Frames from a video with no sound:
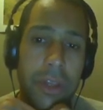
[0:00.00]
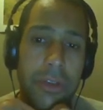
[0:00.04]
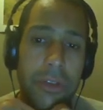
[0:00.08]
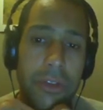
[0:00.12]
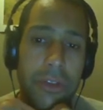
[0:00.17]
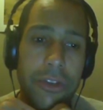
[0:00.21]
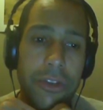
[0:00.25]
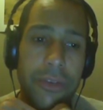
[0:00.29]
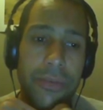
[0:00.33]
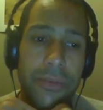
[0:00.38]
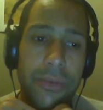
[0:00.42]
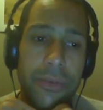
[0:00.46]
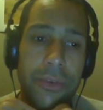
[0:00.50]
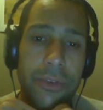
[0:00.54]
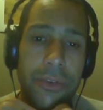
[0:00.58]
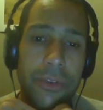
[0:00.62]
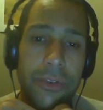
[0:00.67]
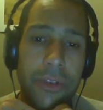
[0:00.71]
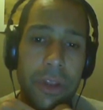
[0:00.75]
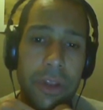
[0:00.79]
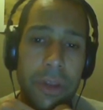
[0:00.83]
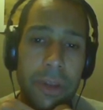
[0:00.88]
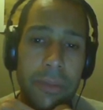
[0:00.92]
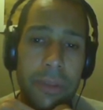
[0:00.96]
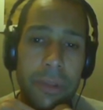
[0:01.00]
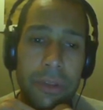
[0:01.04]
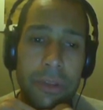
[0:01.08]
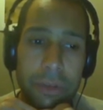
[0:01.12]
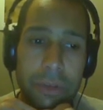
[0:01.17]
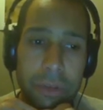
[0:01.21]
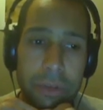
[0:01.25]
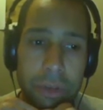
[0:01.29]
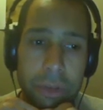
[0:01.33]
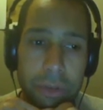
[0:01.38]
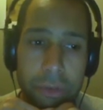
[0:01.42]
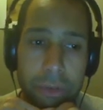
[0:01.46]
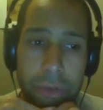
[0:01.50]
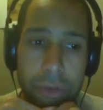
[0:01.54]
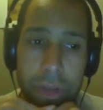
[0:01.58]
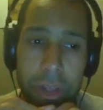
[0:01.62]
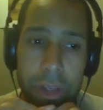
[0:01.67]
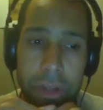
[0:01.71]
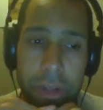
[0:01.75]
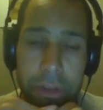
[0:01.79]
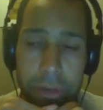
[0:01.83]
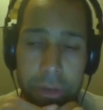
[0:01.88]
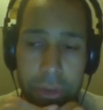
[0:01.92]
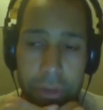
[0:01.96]
the different elementary
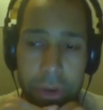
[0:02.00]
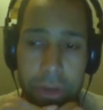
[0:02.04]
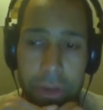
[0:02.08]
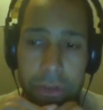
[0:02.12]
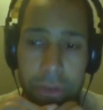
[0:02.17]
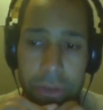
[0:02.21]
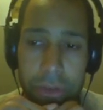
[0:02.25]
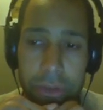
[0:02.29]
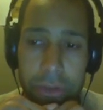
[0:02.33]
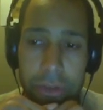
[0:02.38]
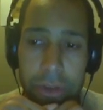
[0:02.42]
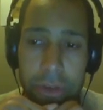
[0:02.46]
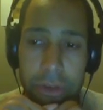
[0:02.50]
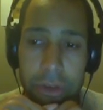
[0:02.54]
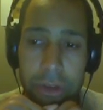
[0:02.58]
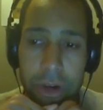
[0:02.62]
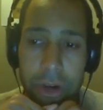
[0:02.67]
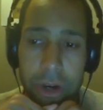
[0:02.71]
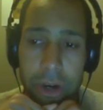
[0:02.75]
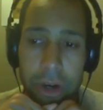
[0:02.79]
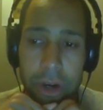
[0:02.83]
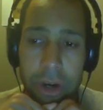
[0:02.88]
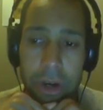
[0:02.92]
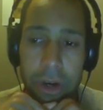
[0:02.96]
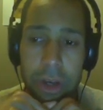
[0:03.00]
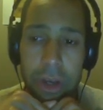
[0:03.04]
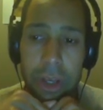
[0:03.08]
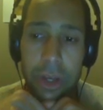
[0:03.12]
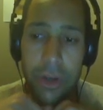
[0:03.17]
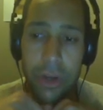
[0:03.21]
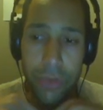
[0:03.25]
tree alterations that are